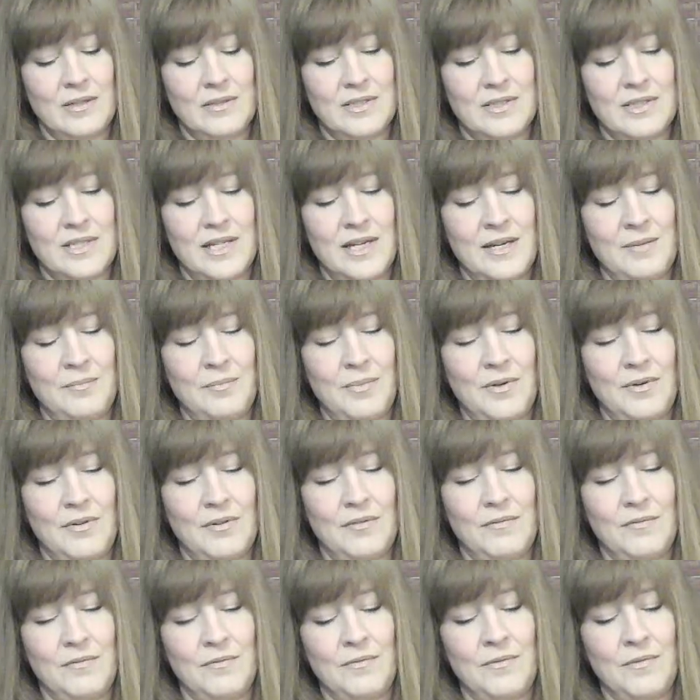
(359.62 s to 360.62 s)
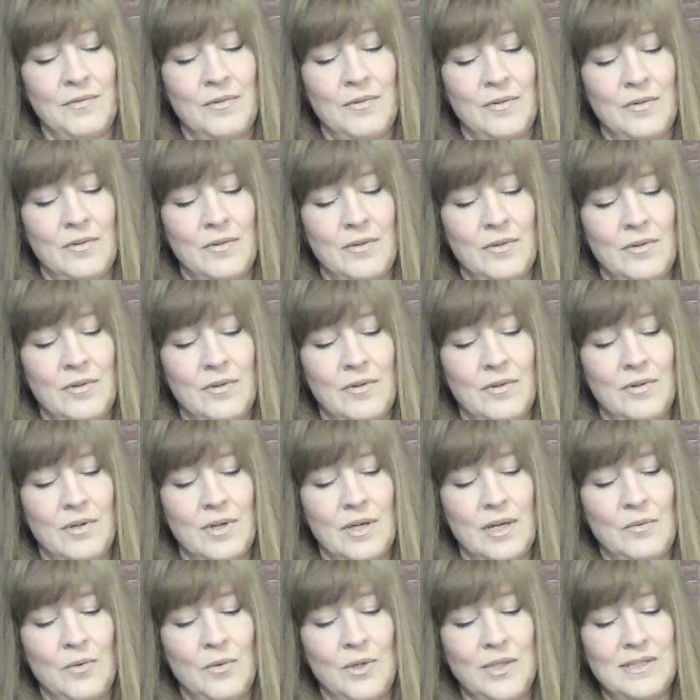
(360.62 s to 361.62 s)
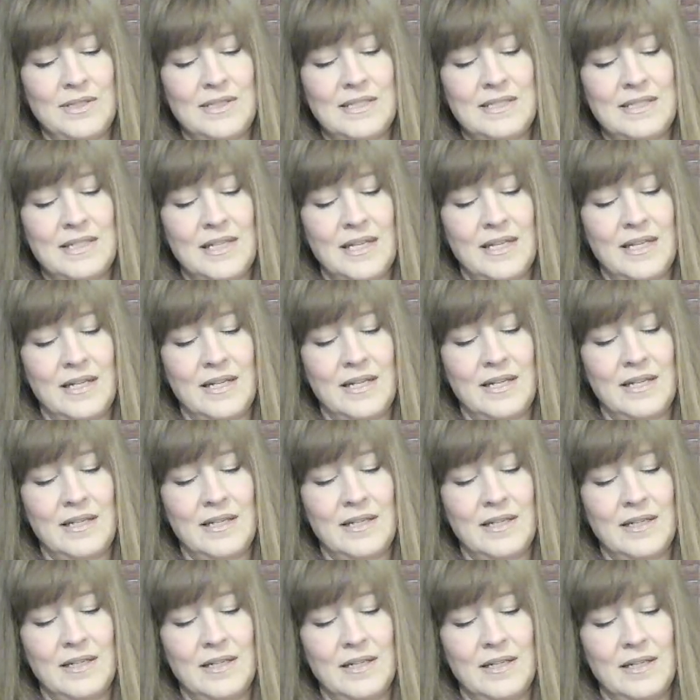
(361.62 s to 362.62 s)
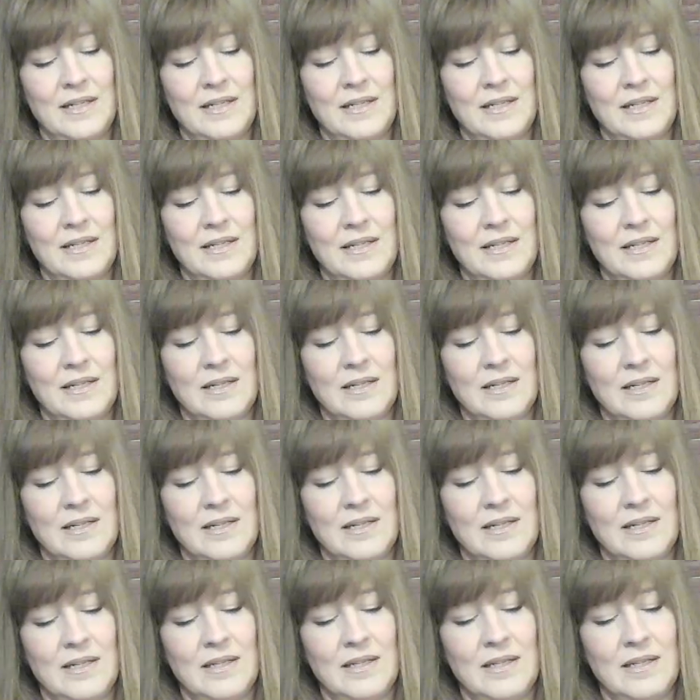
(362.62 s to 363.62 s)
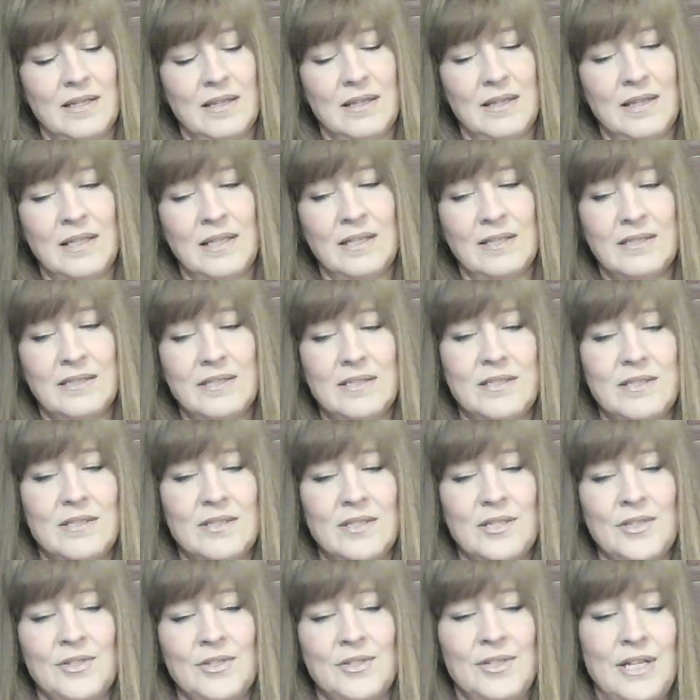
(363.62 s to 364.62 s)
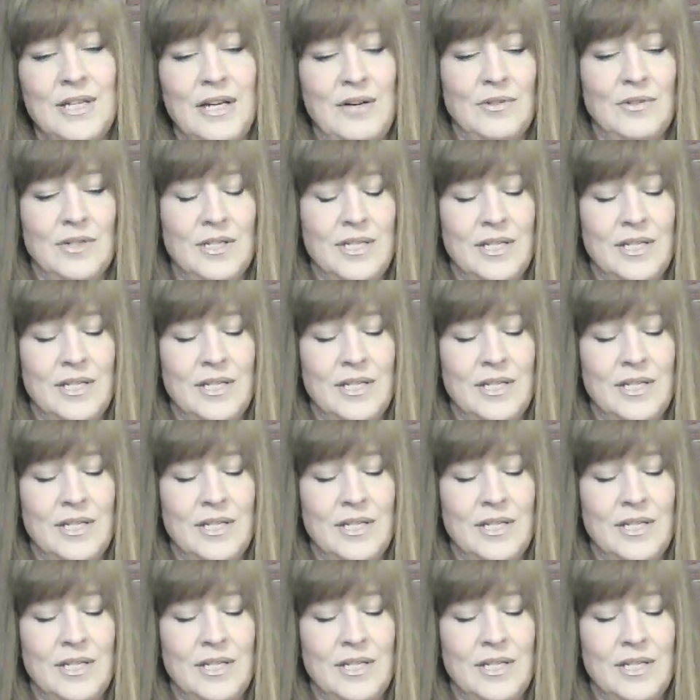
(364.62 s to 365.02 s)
type of, I want to say, things turned out